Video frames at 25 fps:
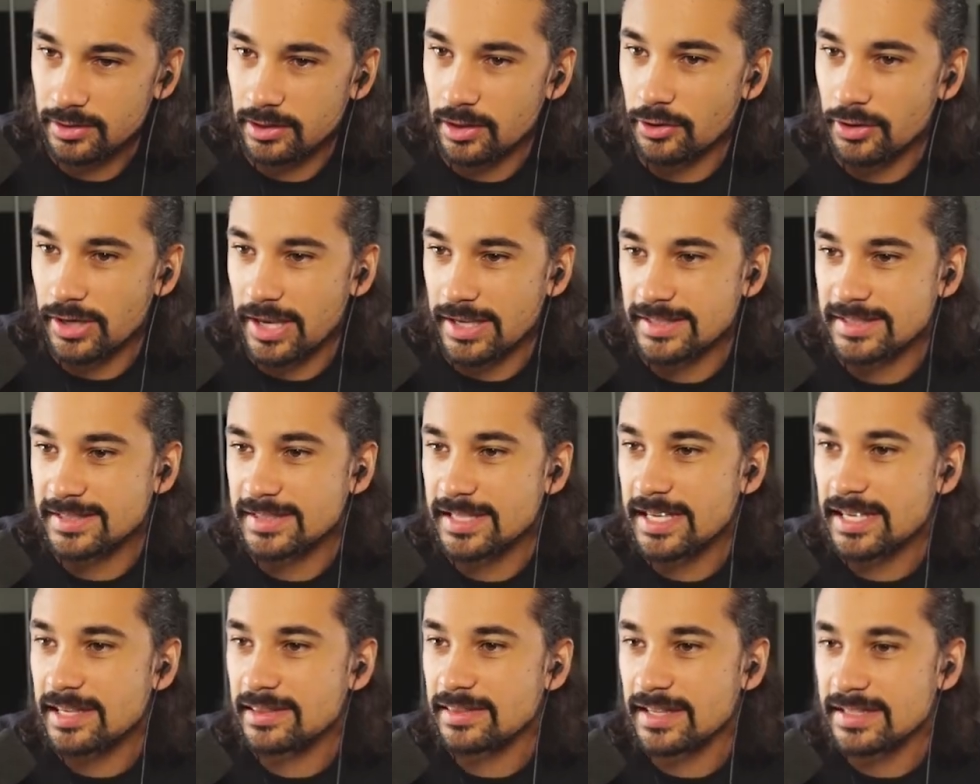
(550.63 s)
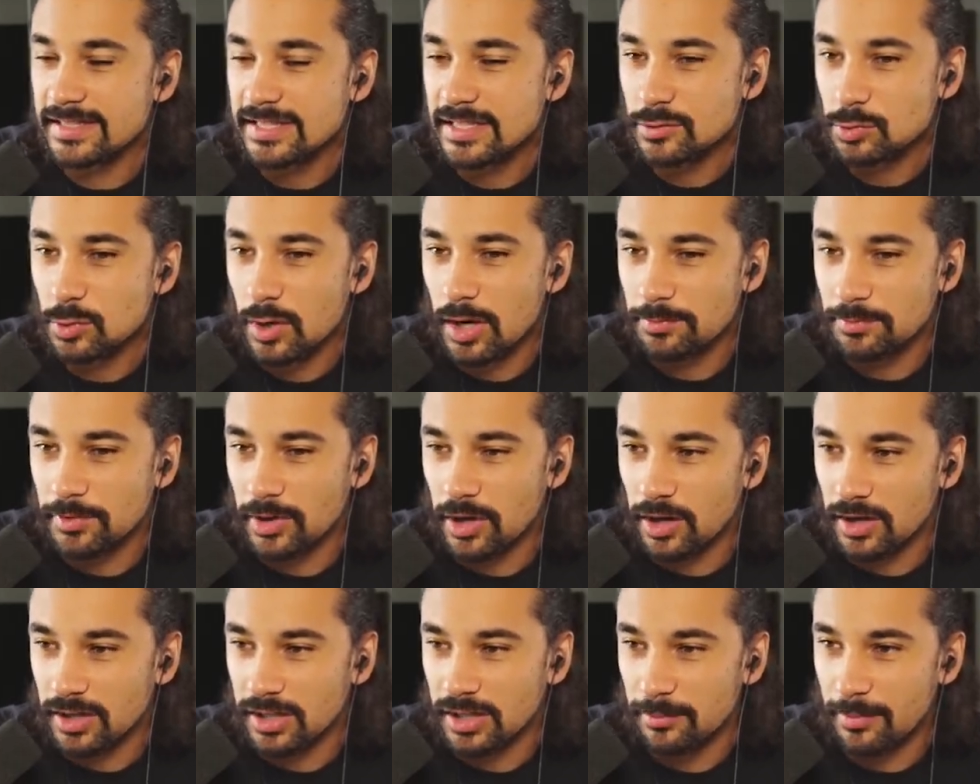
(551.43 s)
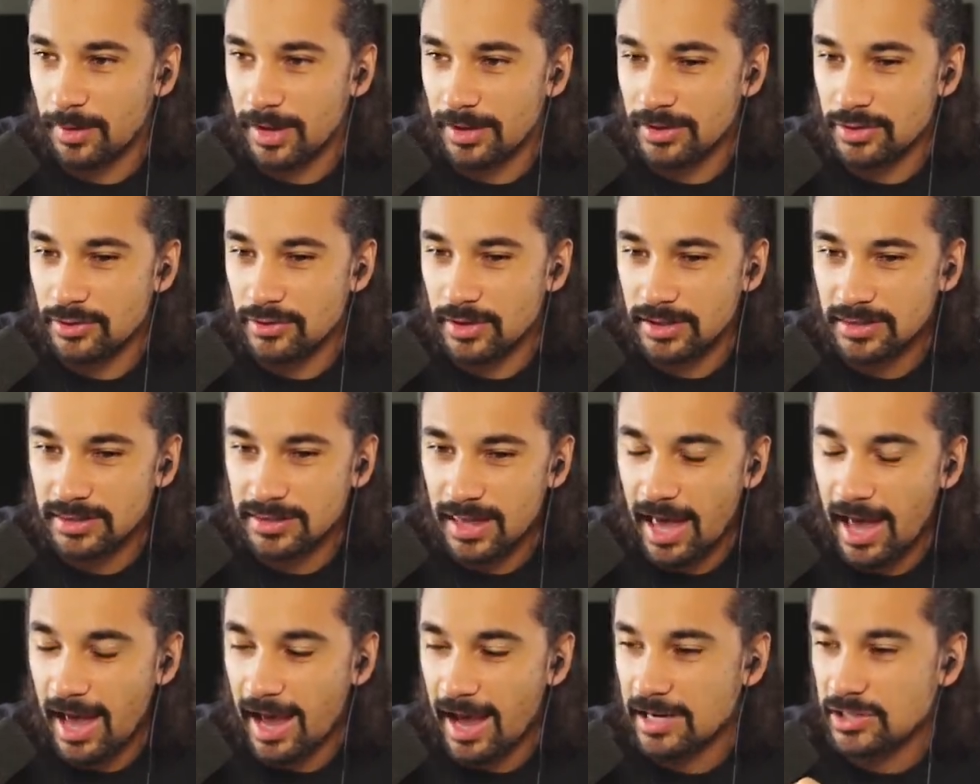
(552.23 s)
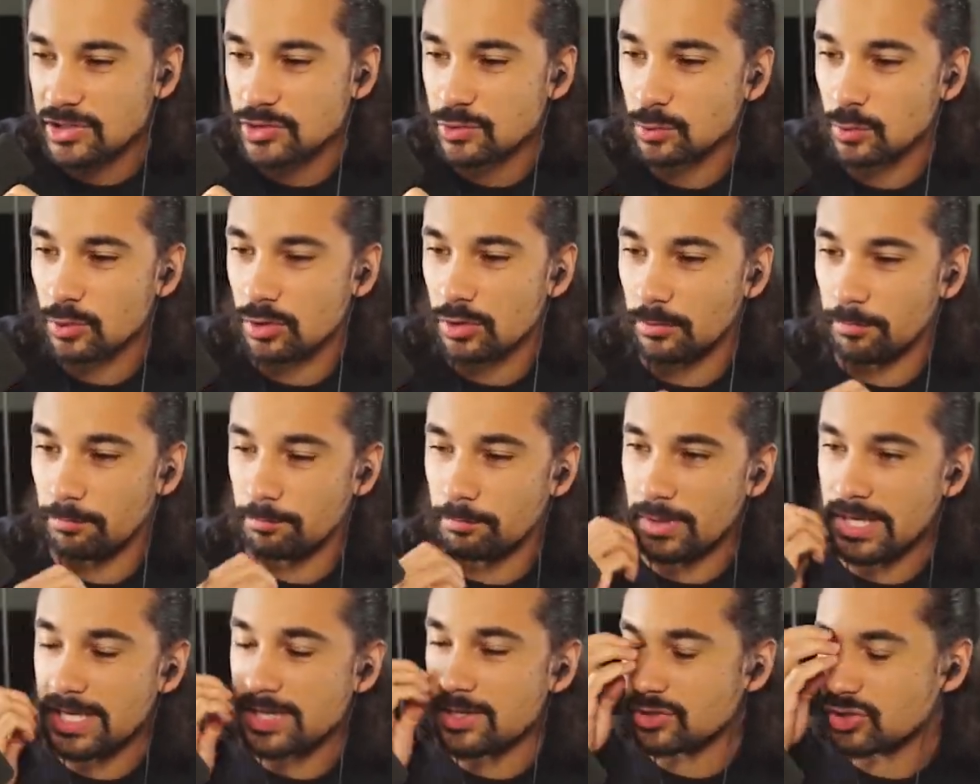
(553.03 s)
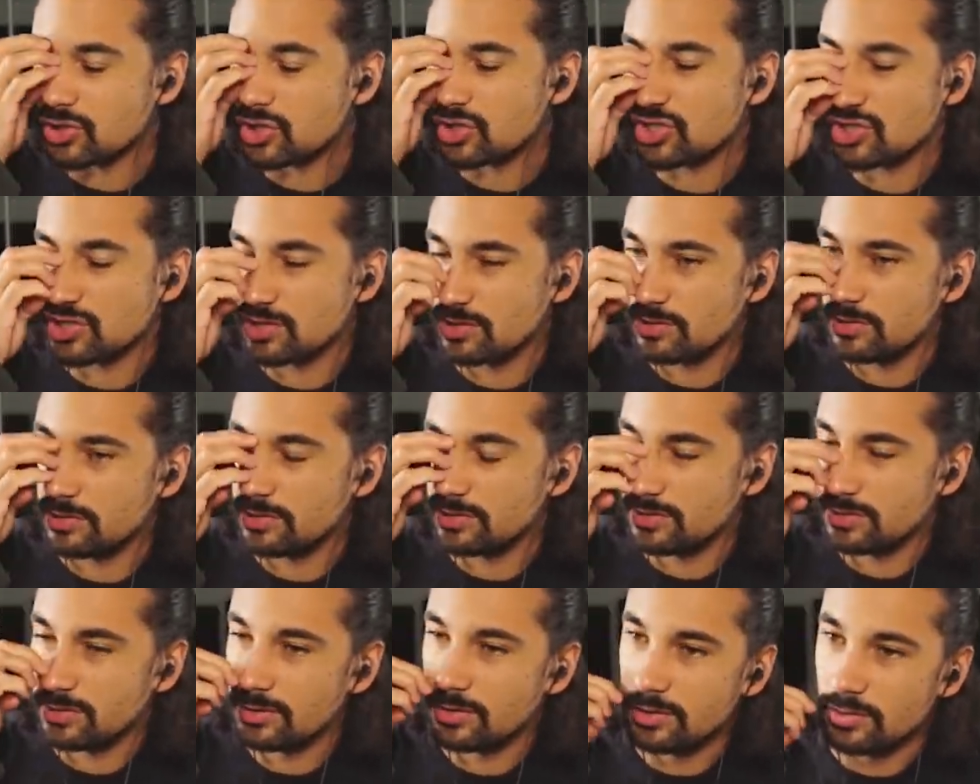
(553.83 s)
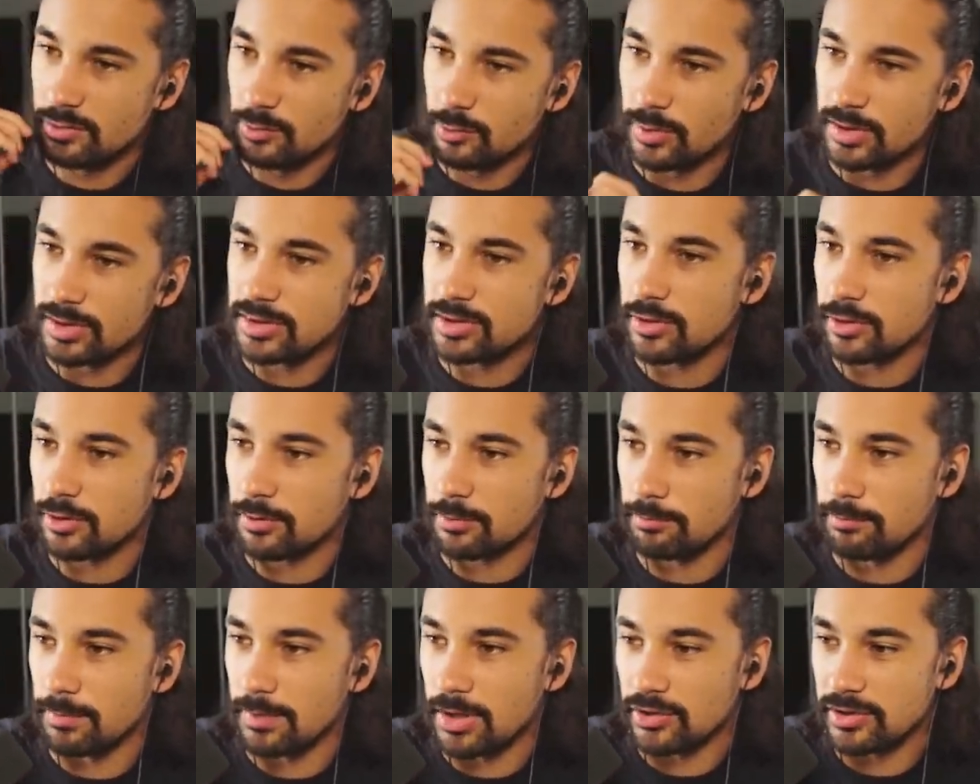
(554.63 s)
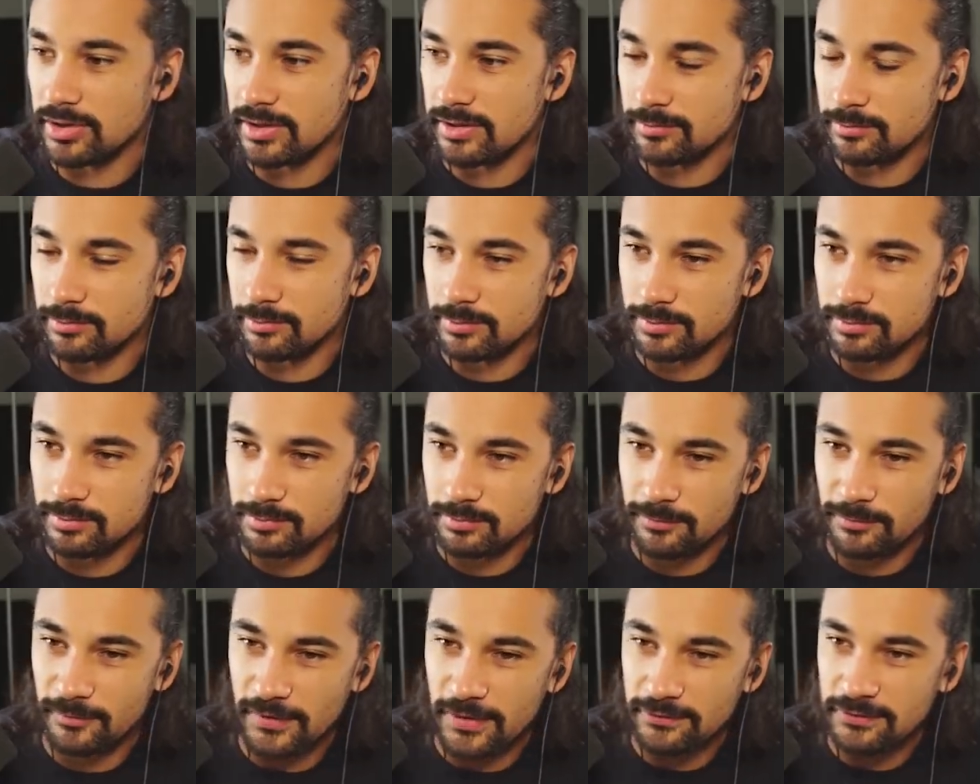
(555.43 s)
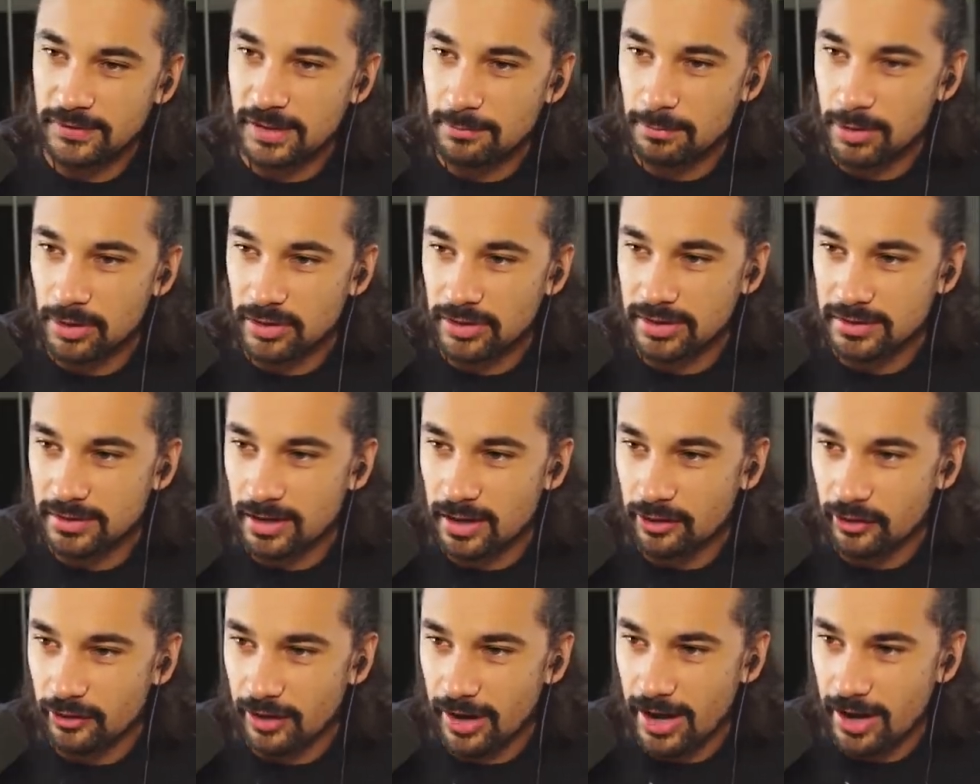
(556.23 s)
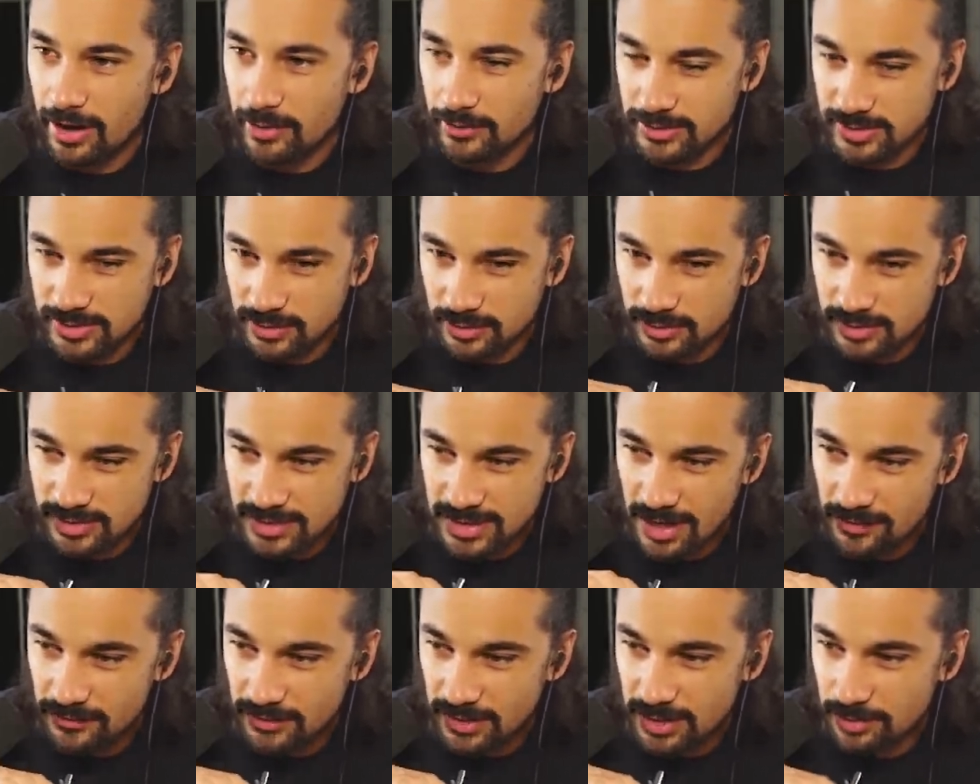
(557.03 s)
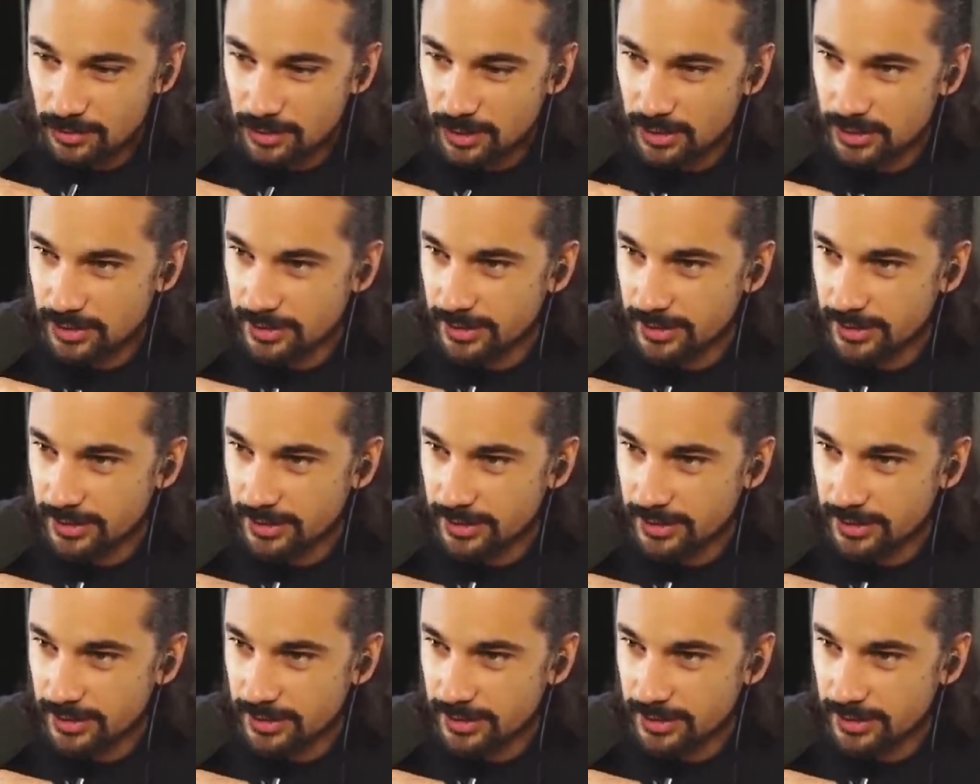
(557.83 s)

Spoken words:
Okay, see, this is what I'm talking about. You get the actual beach with your $50 million house or $70 million